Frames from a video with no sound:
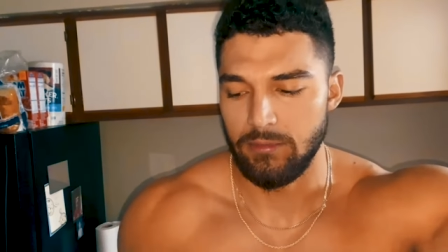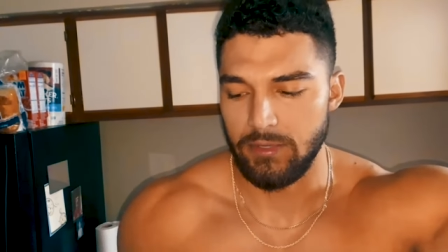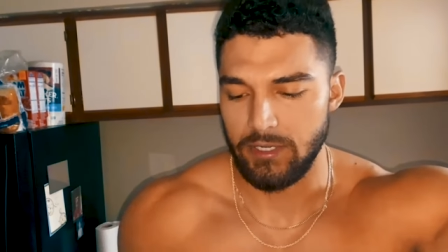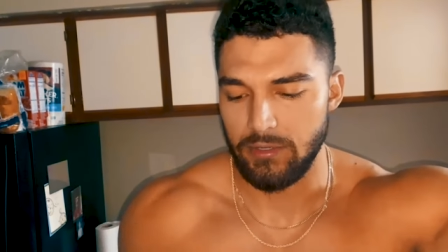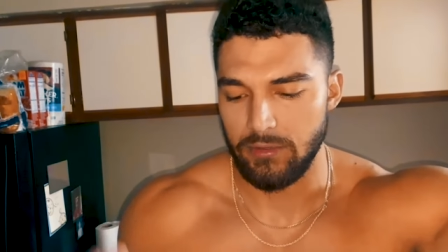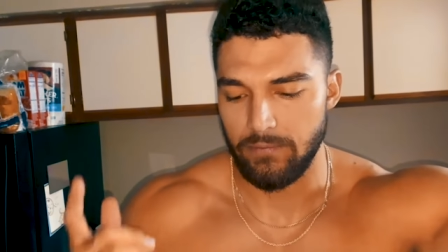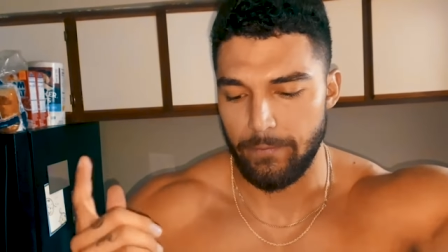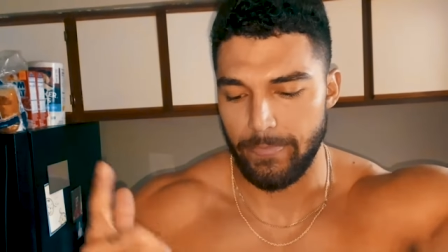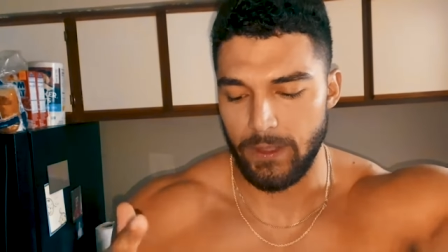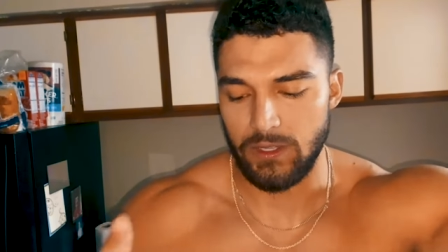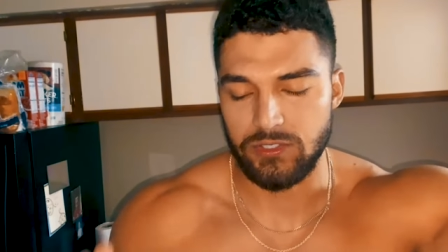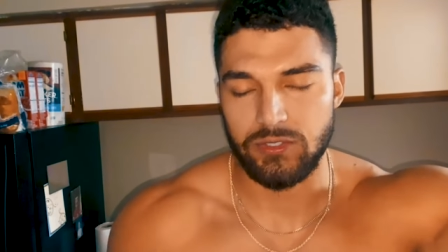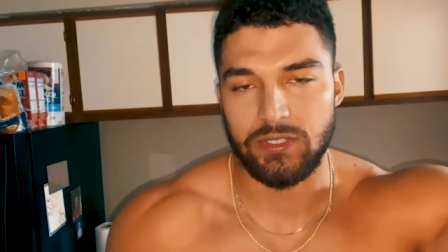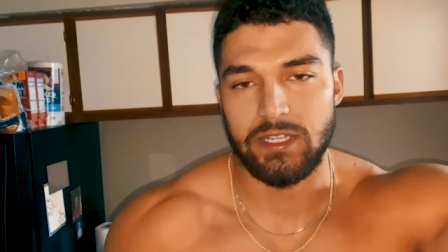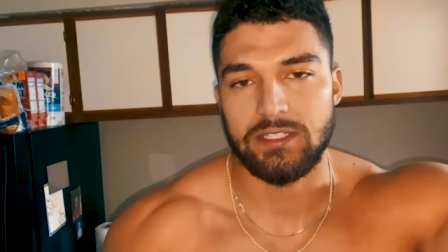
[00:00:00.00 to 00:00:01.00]
But I
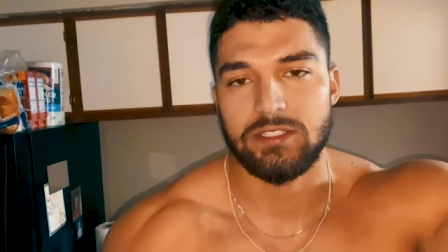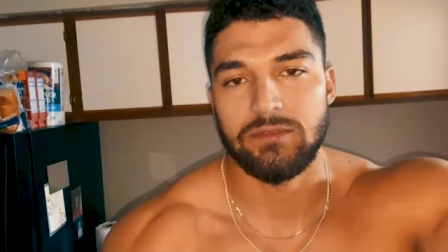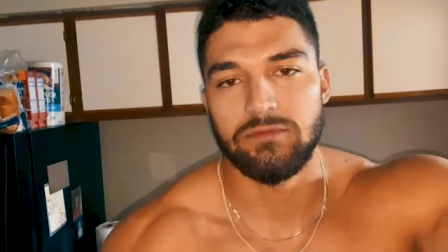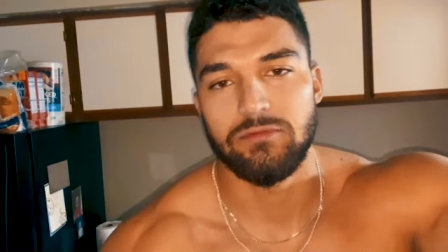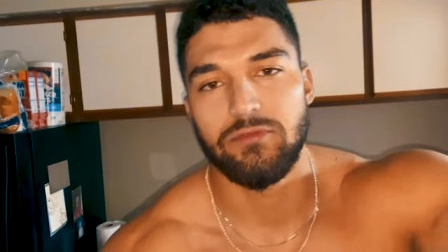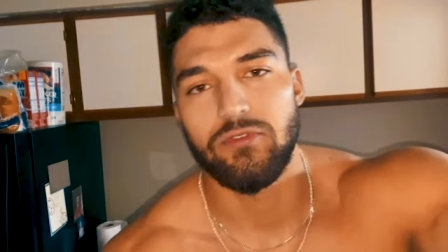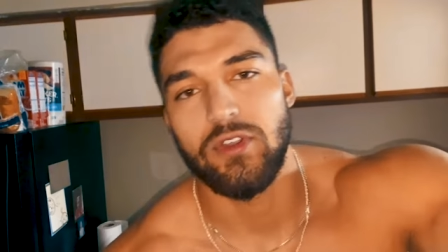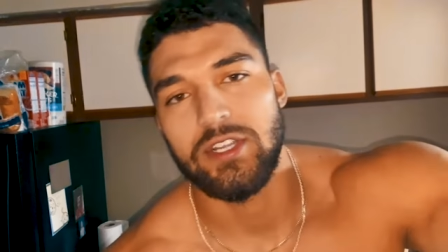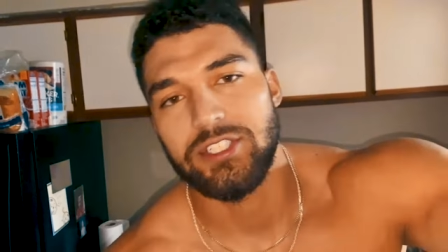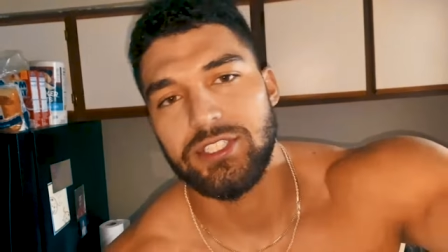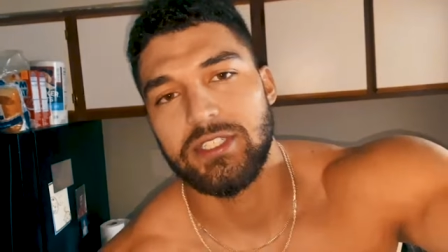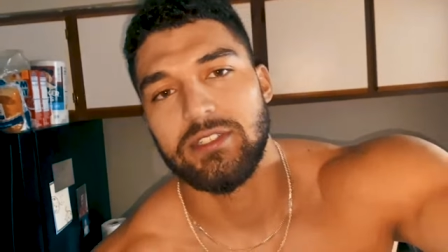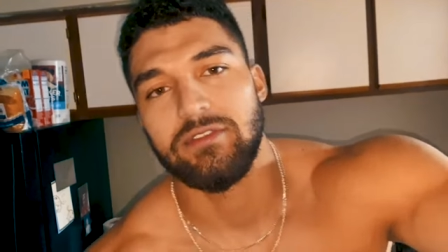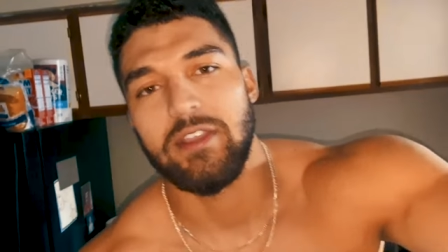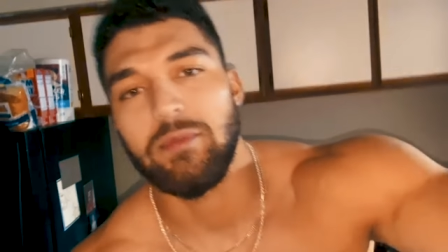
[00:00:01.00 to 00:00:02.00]
also got some fresh
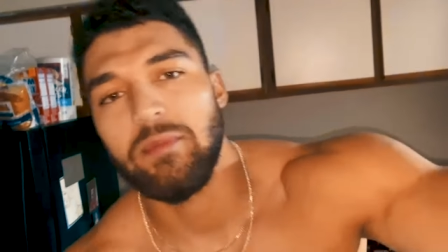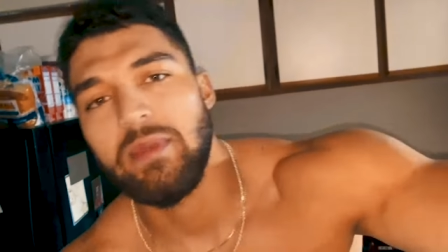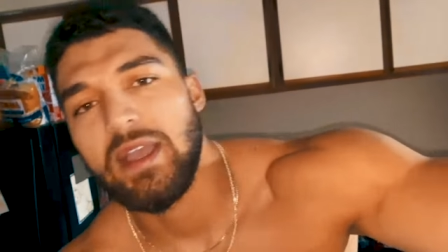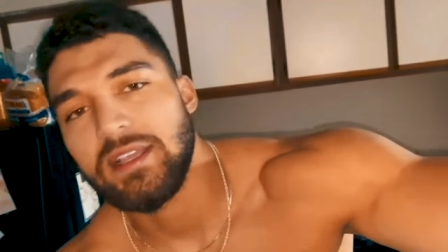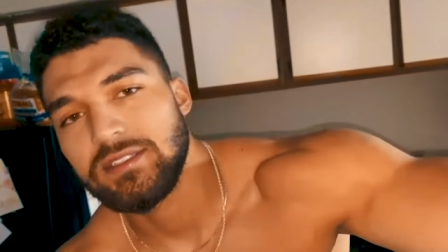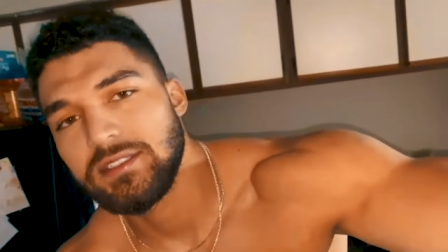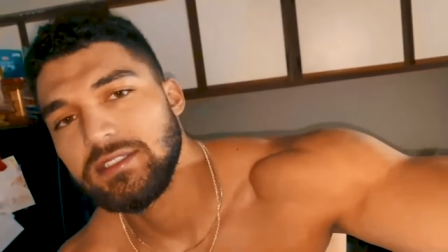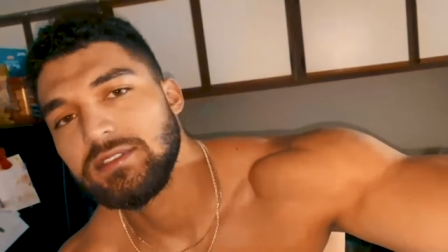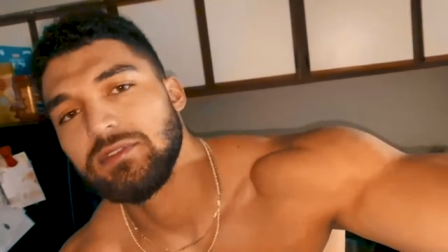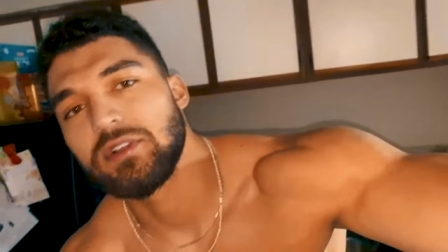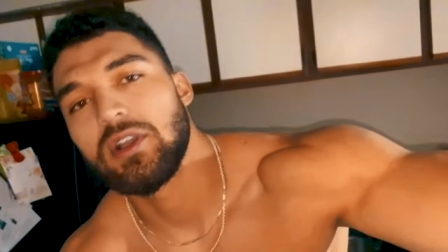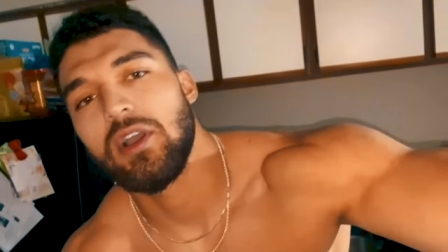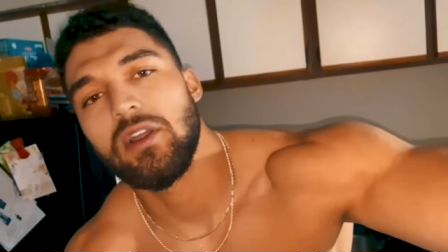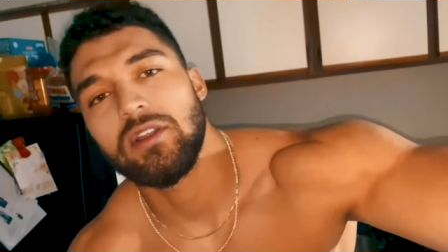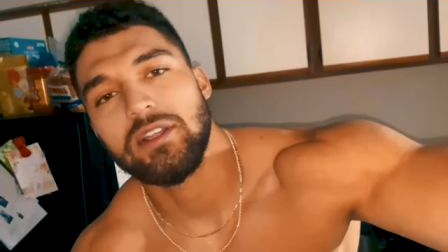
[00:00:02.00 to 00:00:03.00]
Vapor Maxes for
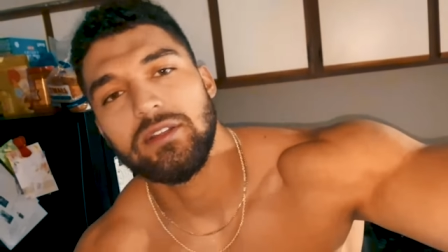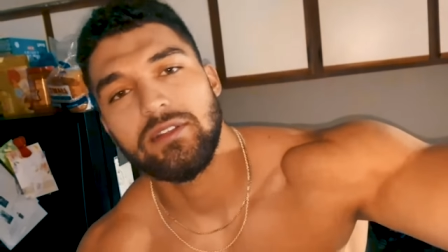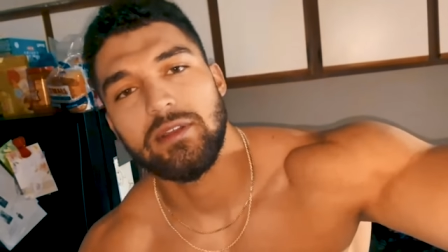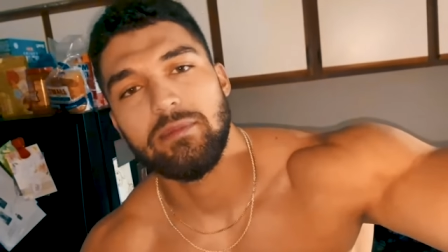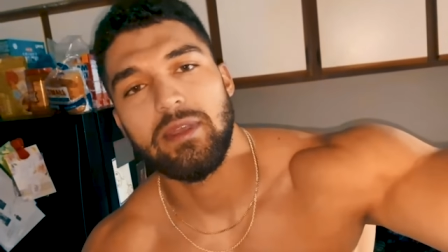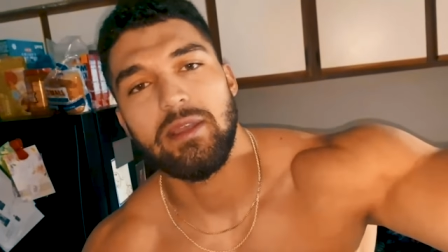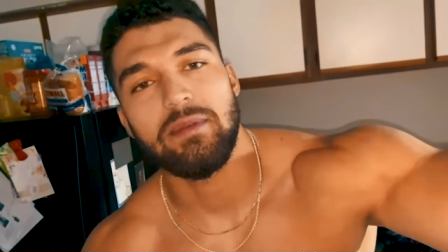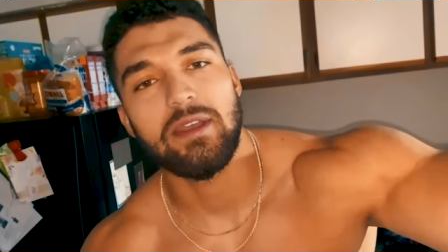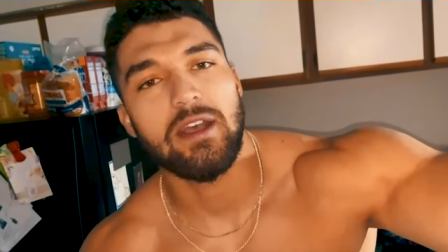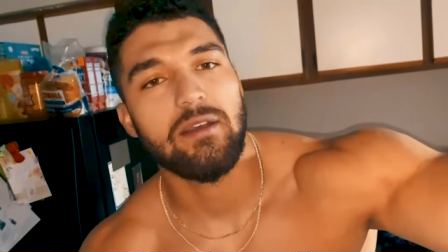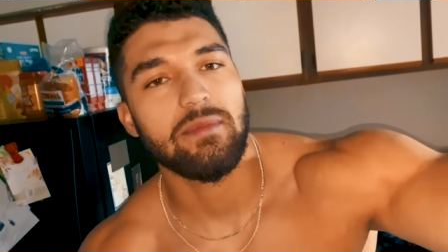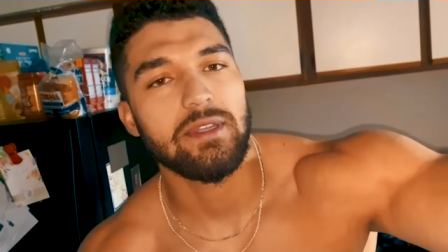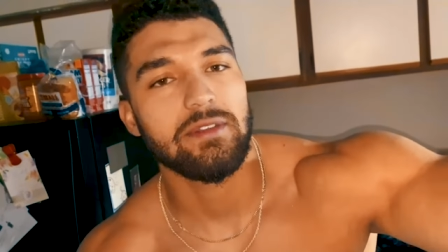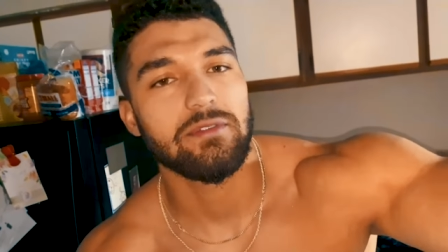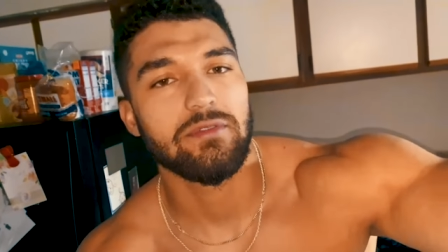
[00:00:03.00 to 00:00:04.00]
cardio that Babe
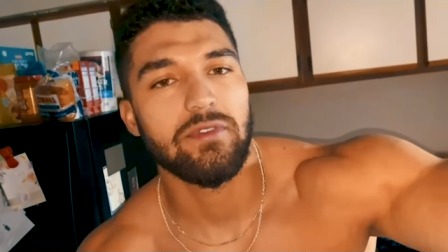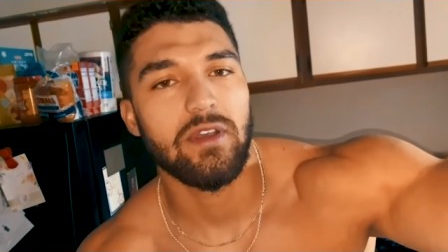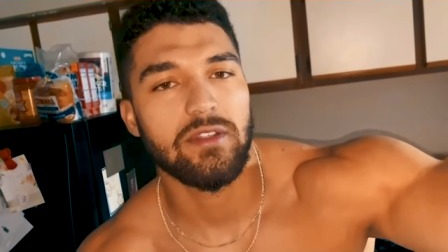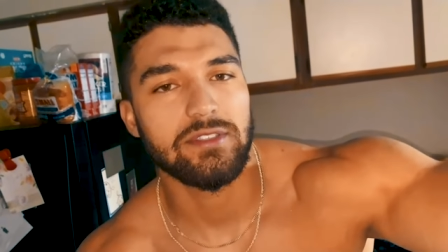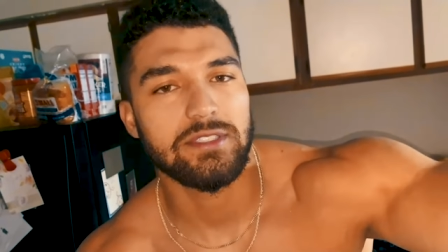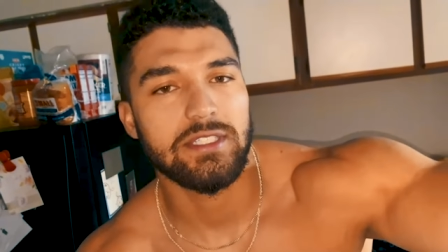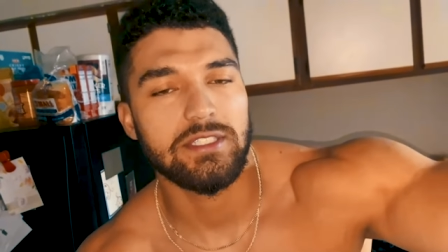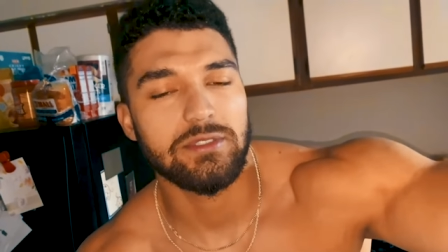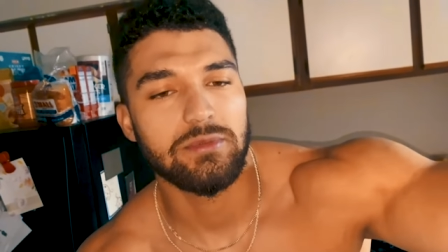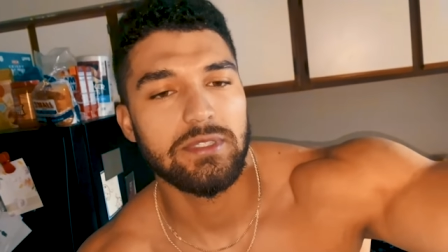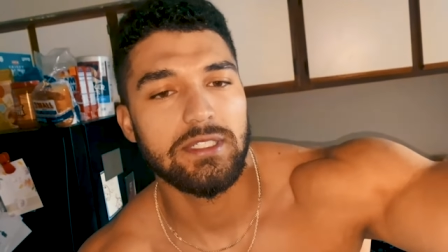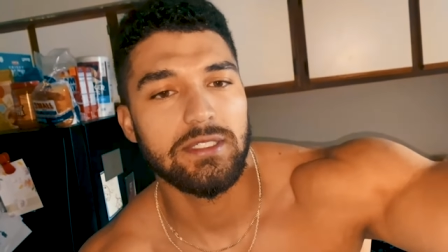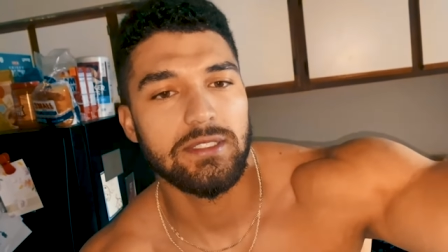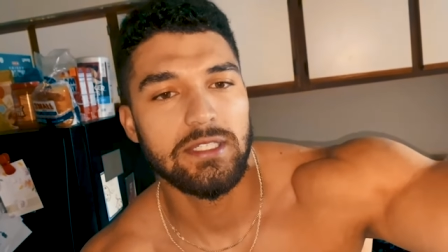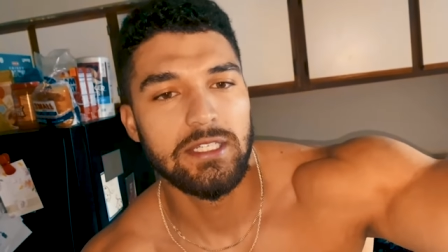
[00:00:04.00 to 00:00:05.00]
got me for Father's Day as
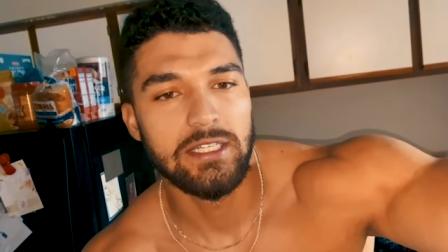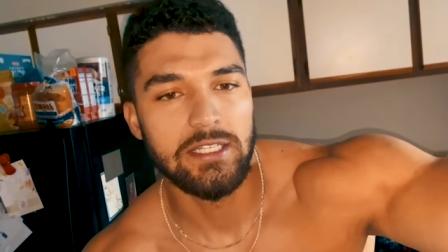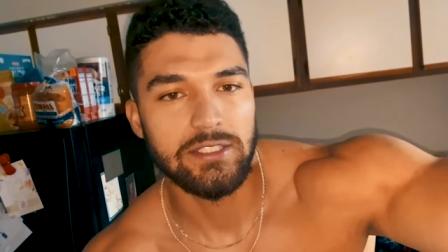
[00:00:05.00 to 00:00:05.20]
well.